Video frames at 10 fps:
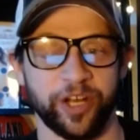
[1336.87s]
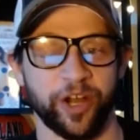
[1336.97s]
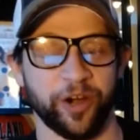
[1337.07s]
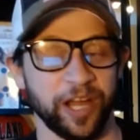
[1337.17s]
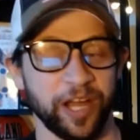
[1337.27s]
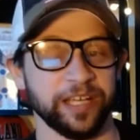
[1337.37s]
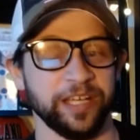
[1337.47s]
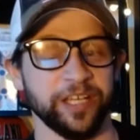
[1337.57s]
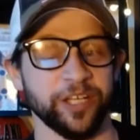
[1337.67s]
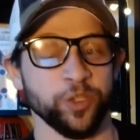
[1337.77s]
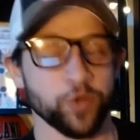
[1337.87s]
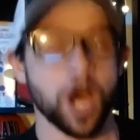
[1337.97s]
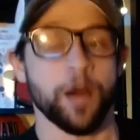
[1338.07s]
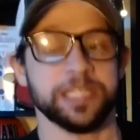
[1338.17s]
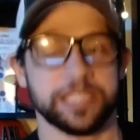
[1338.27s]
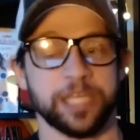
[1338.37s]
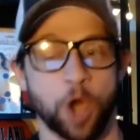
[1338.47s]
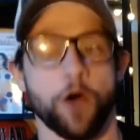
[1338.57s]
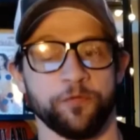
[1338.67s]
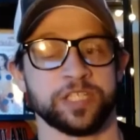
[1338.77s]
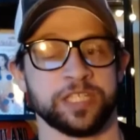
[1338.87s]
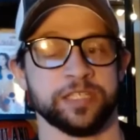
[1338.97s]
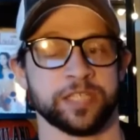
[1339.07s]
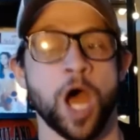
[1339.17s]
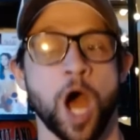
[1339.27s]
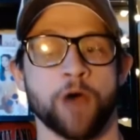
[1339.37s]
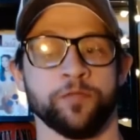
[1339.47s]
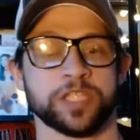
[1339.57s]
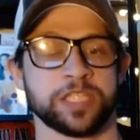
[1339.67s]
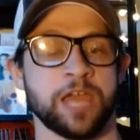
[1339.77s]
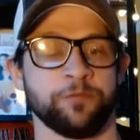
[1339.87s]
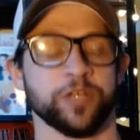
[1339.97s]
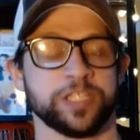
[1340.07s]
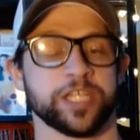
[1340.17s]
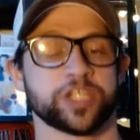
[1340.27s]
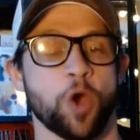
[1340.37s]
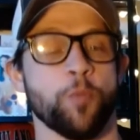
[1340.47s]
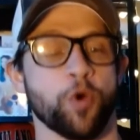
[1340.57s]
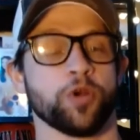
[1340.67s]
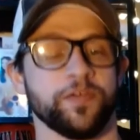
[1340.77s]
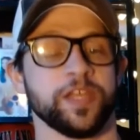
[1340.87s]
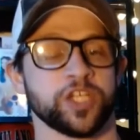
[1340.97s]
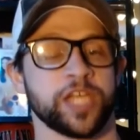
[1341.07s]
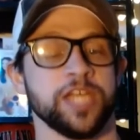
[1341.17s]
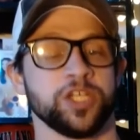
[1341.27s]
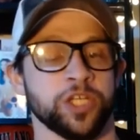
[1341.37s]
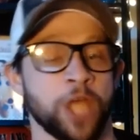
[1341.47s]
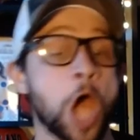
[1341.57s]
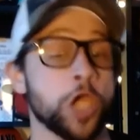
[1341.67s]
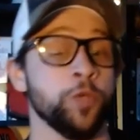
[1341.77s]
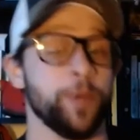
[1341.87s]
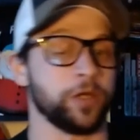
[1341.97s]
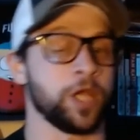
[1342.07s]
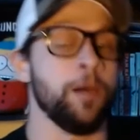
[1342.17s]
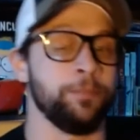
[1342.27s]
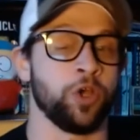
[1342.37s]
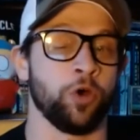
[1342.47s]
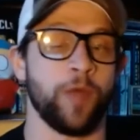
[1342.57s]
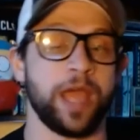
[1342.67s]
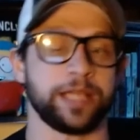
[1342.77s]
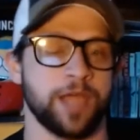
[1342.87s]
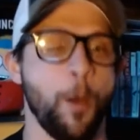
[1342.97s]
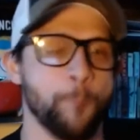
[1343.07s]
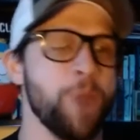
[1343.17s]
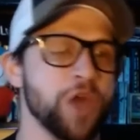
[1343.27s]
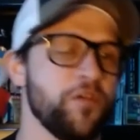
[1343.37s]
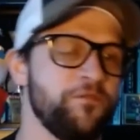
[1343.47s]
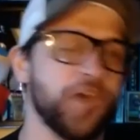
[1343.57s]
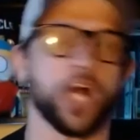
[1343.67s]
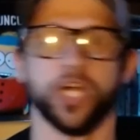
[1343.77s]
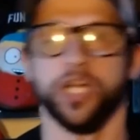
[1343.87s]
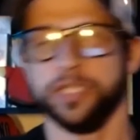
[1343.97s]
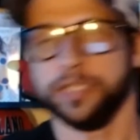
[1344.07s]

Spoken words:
All right? You come into the offices of the San Francisco Board of Education. You better come correct, motherfucker.